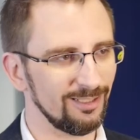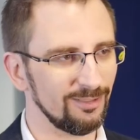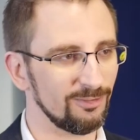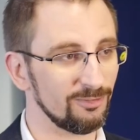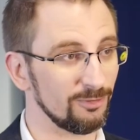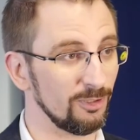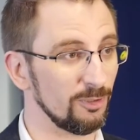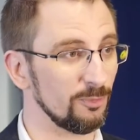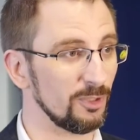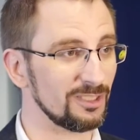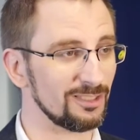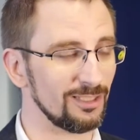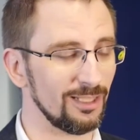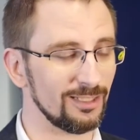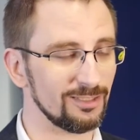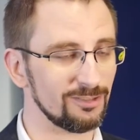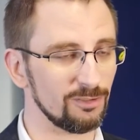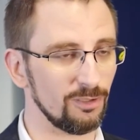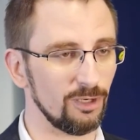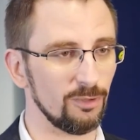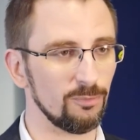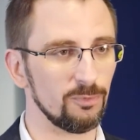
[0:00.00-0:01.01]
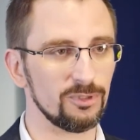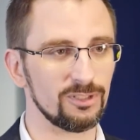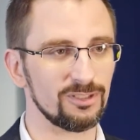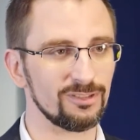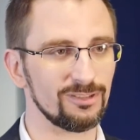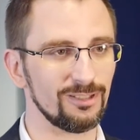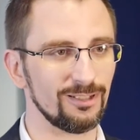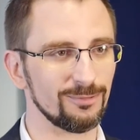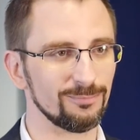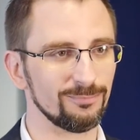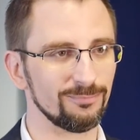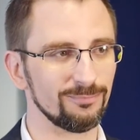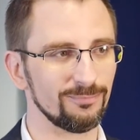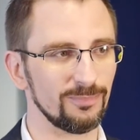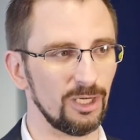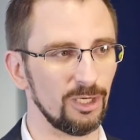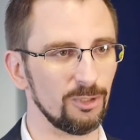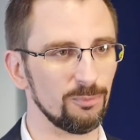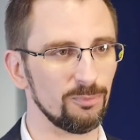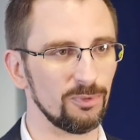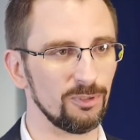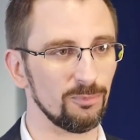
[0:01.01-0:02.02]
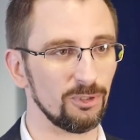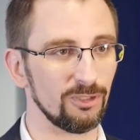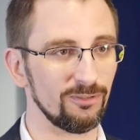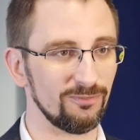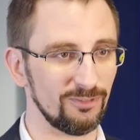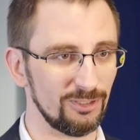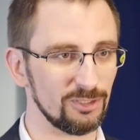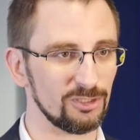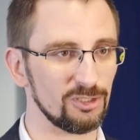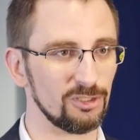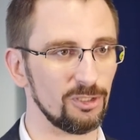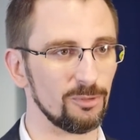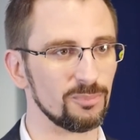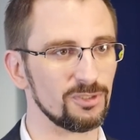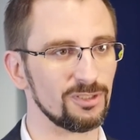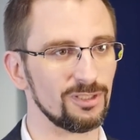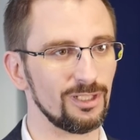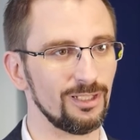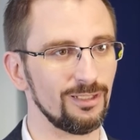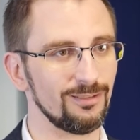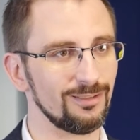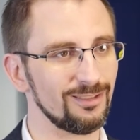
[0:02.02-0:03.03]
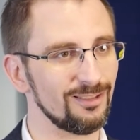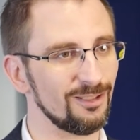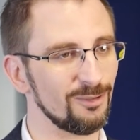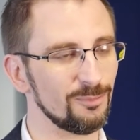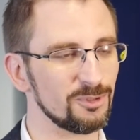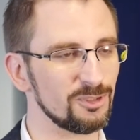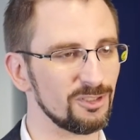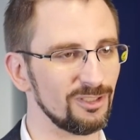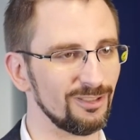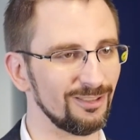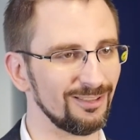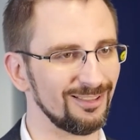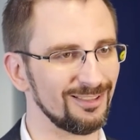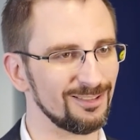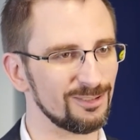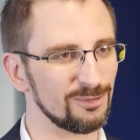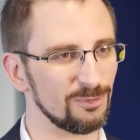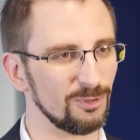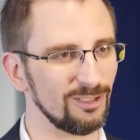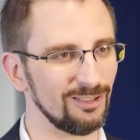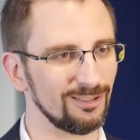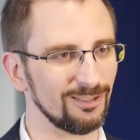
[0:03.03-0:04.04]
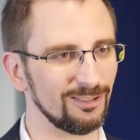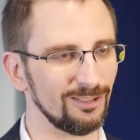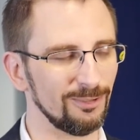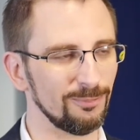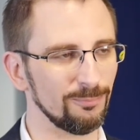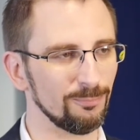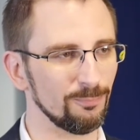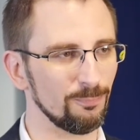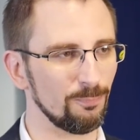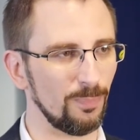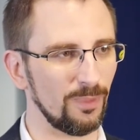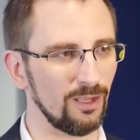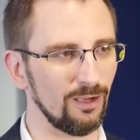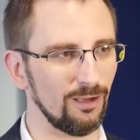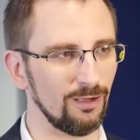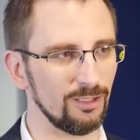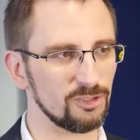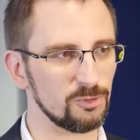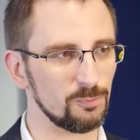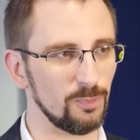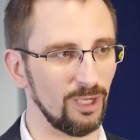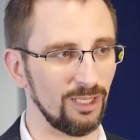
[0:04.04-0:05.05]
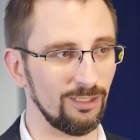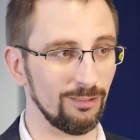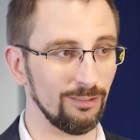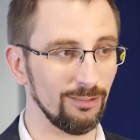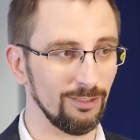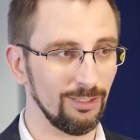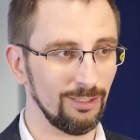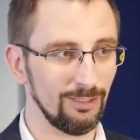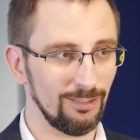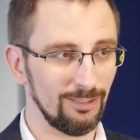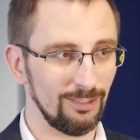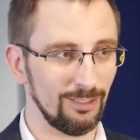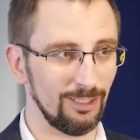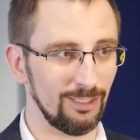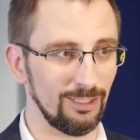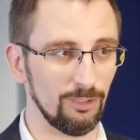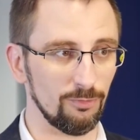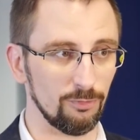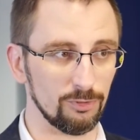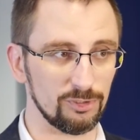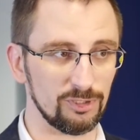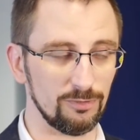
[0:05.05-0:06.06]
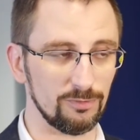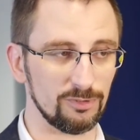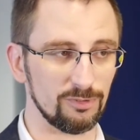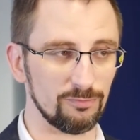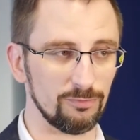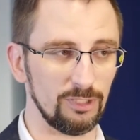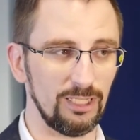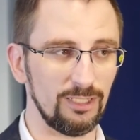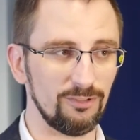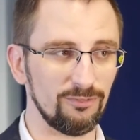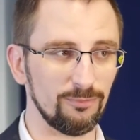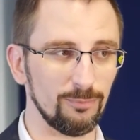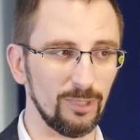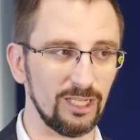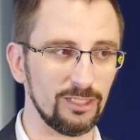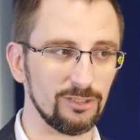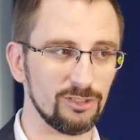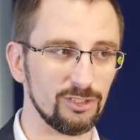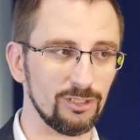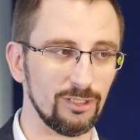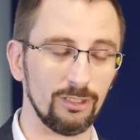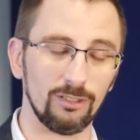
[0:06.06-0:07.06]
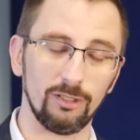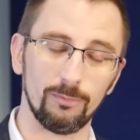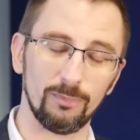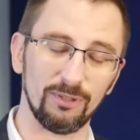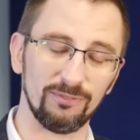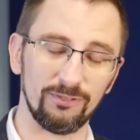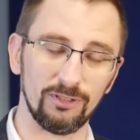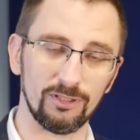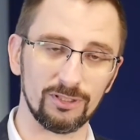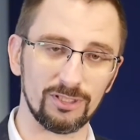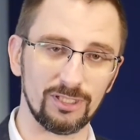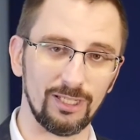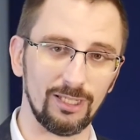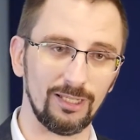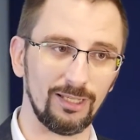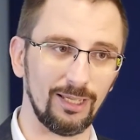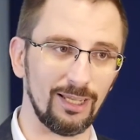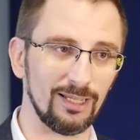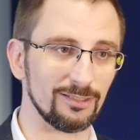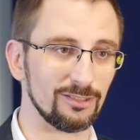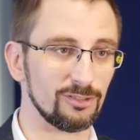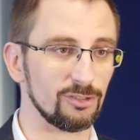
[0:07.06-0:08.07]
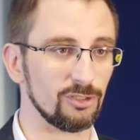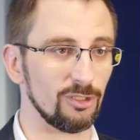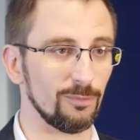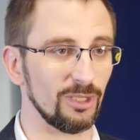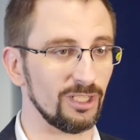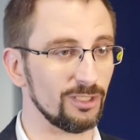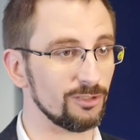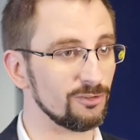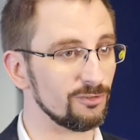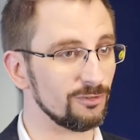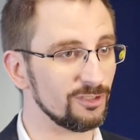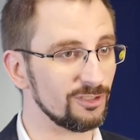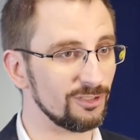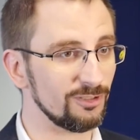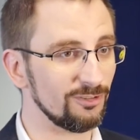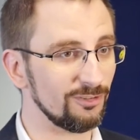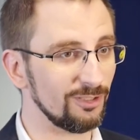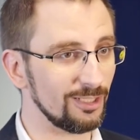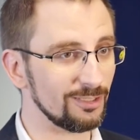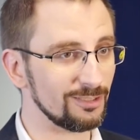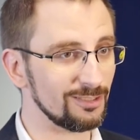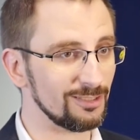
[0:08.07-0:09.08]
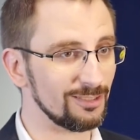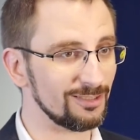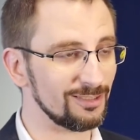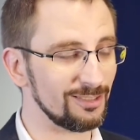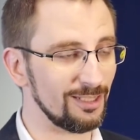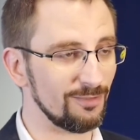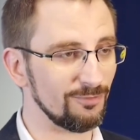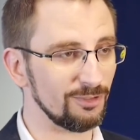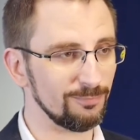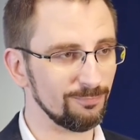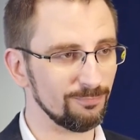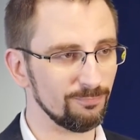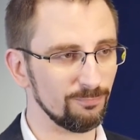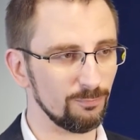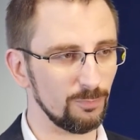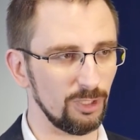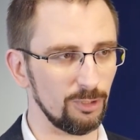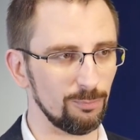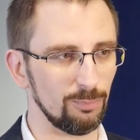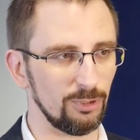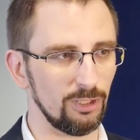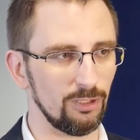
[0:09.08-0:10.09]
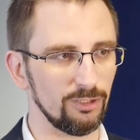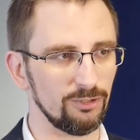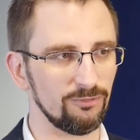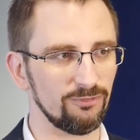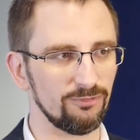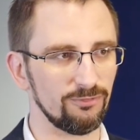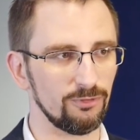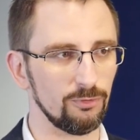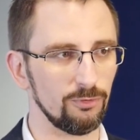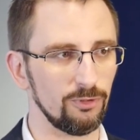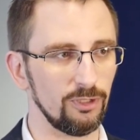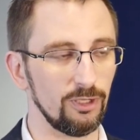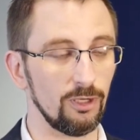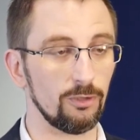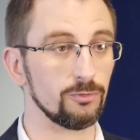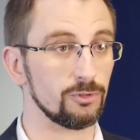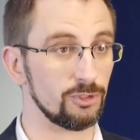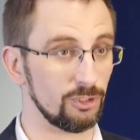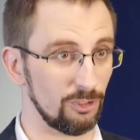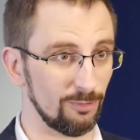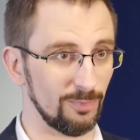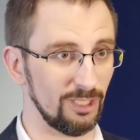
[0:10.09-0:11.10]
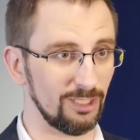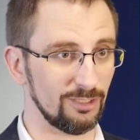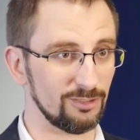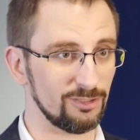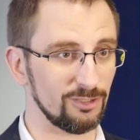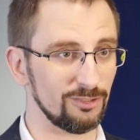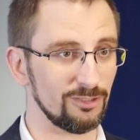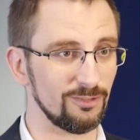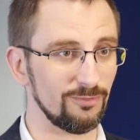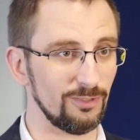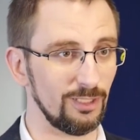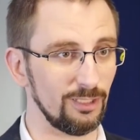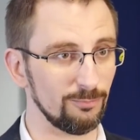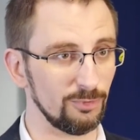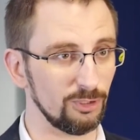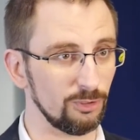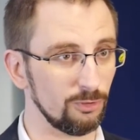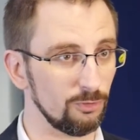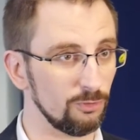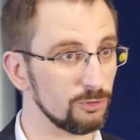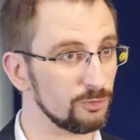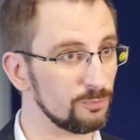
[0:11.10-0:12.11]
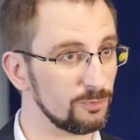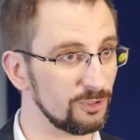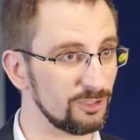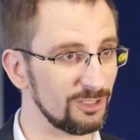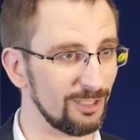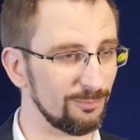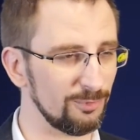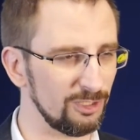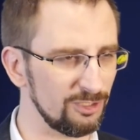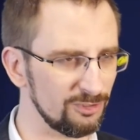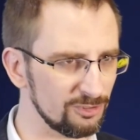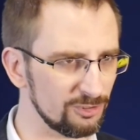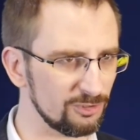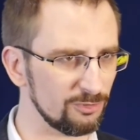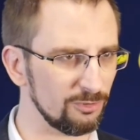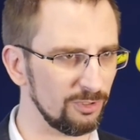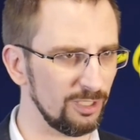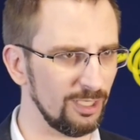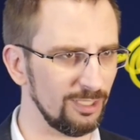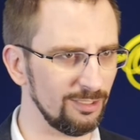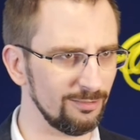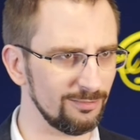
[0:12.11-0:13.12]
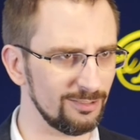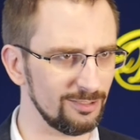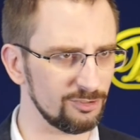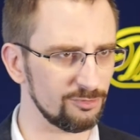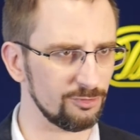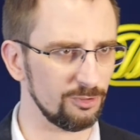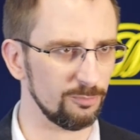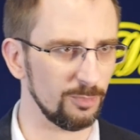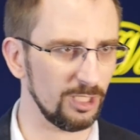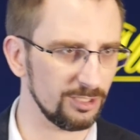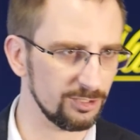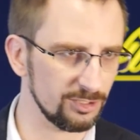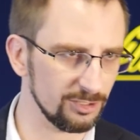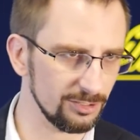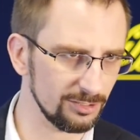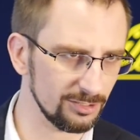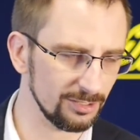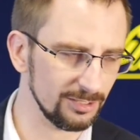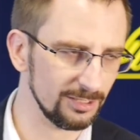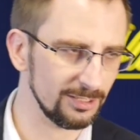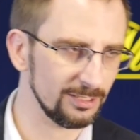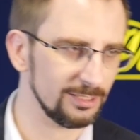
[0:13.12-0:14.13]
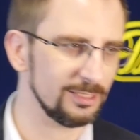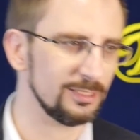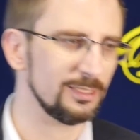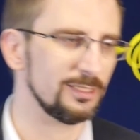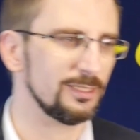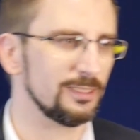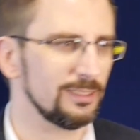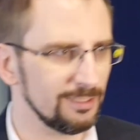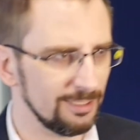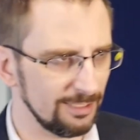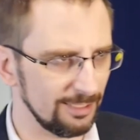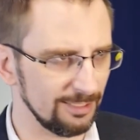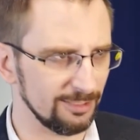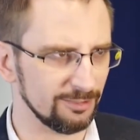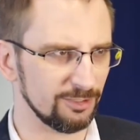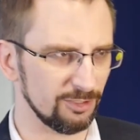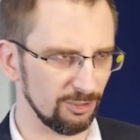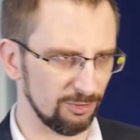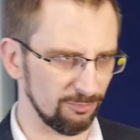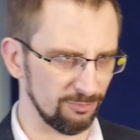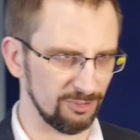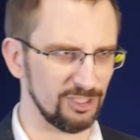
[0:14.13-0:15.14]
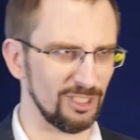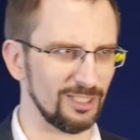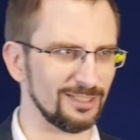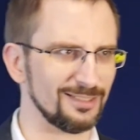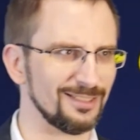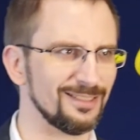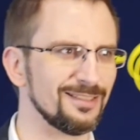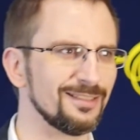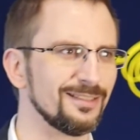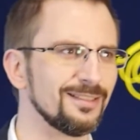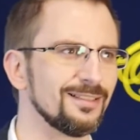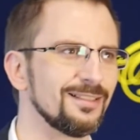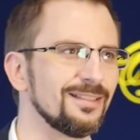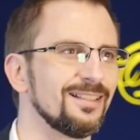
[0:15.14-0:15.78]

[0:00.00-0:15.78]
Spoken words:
And 3 weeks later I was opening one of our shops in Derbyshire, in Swadlincote. I spent a year or so as a relief manager, got my first gig as a shop manager in 2007, applied for the old shop manager development course, which is how we used to create district managers, and got rejected.